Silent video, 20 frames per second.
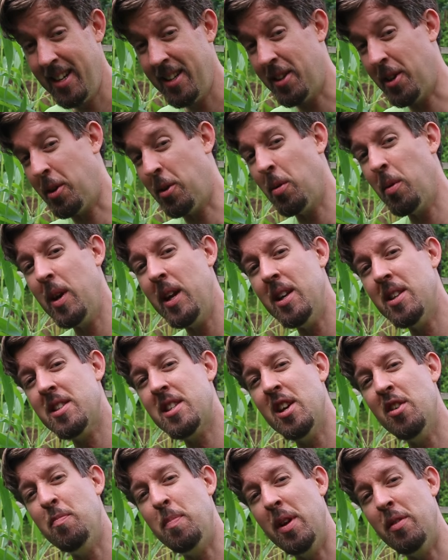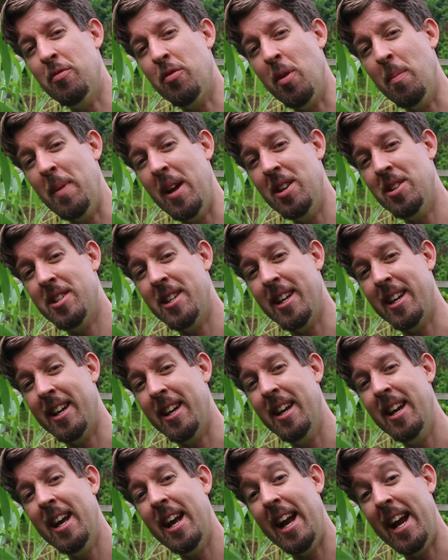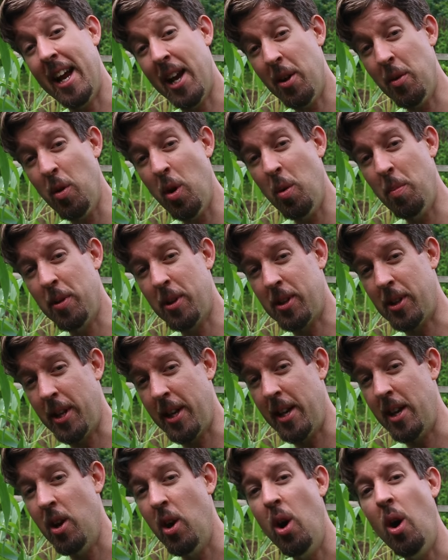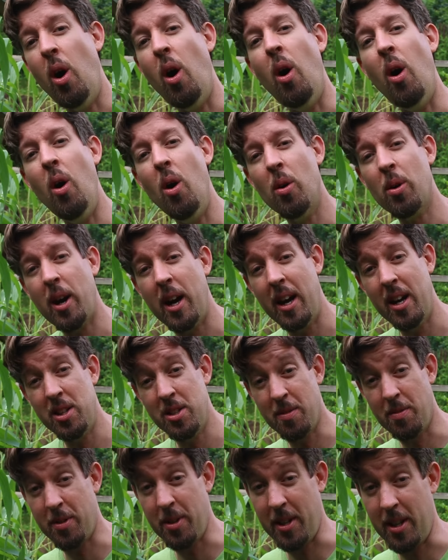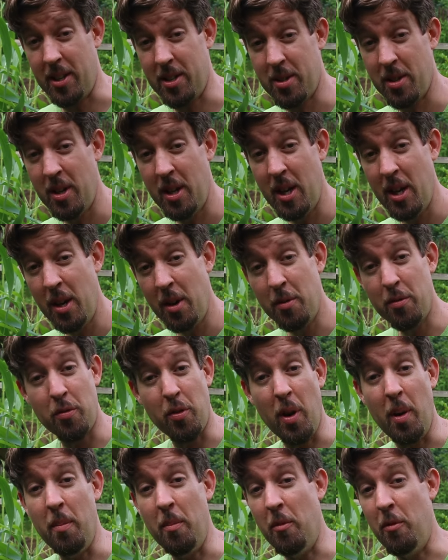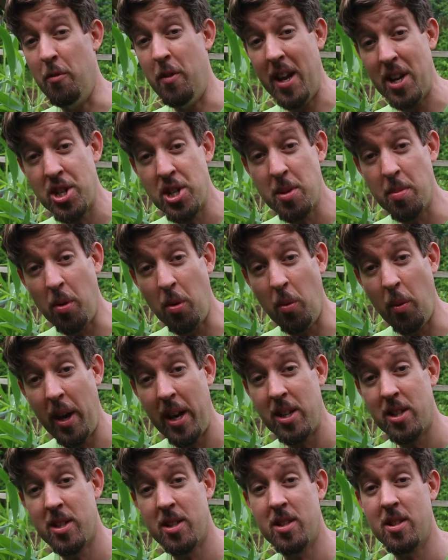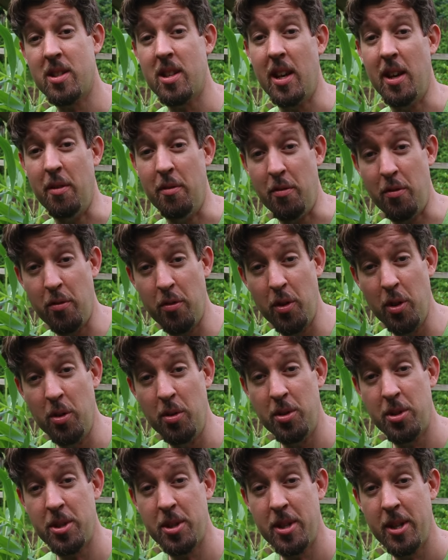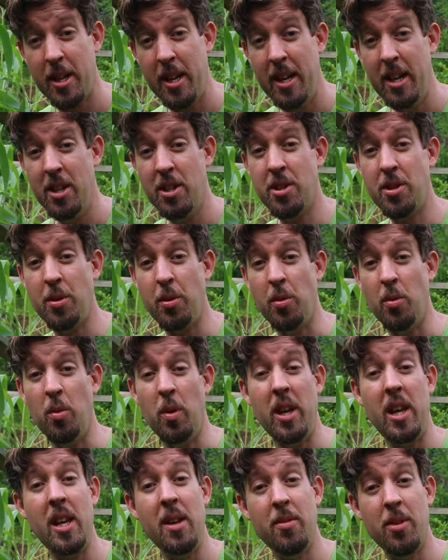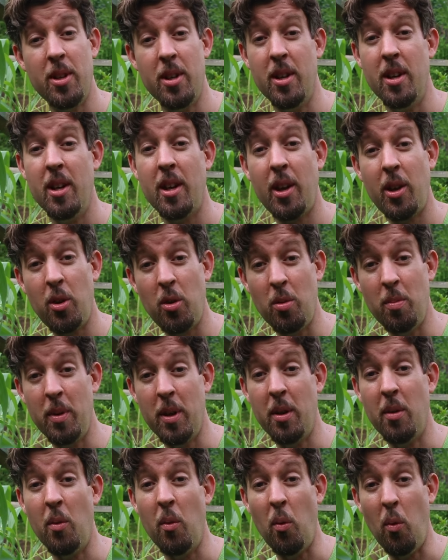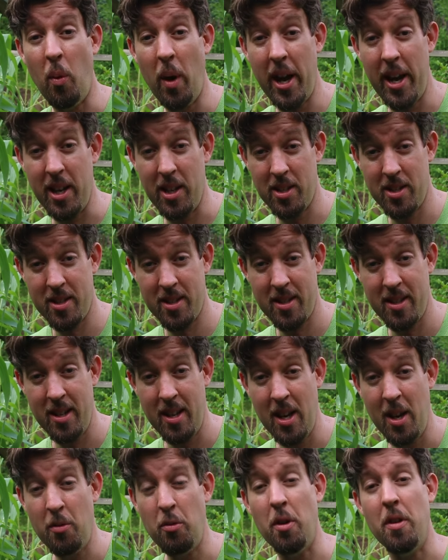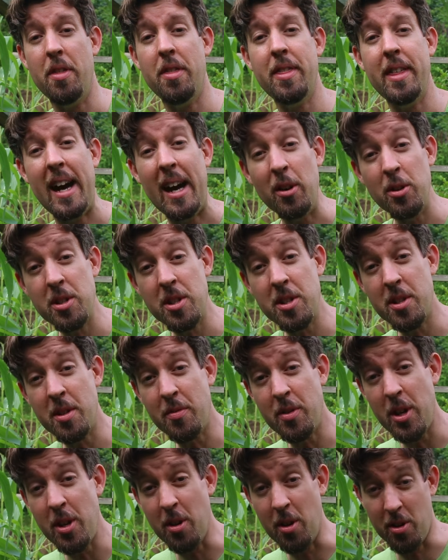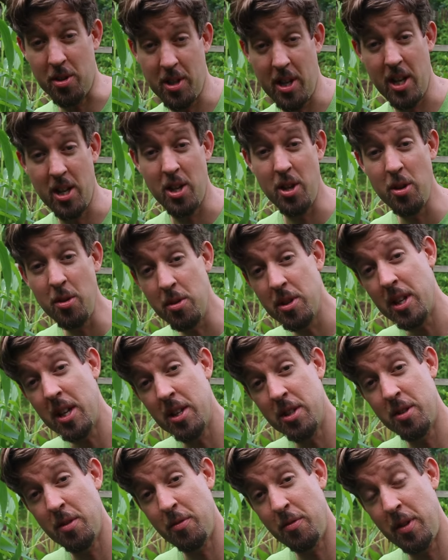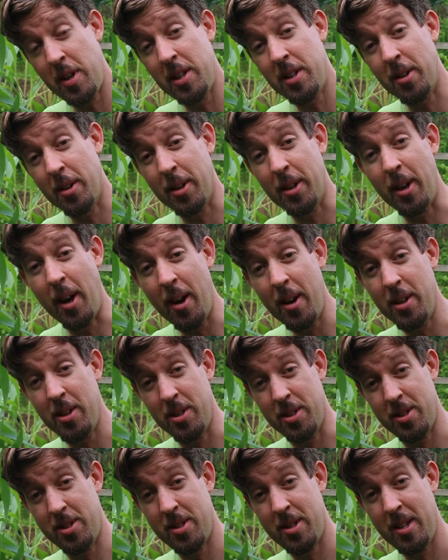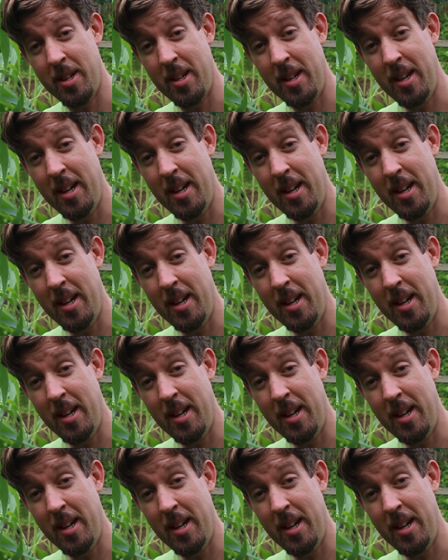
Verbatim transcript: The Koreans have been fermenting anaerobically all kinds of things, from vegetable wastes and fruits to even human waste for thousands of years and using it to feed their gardens.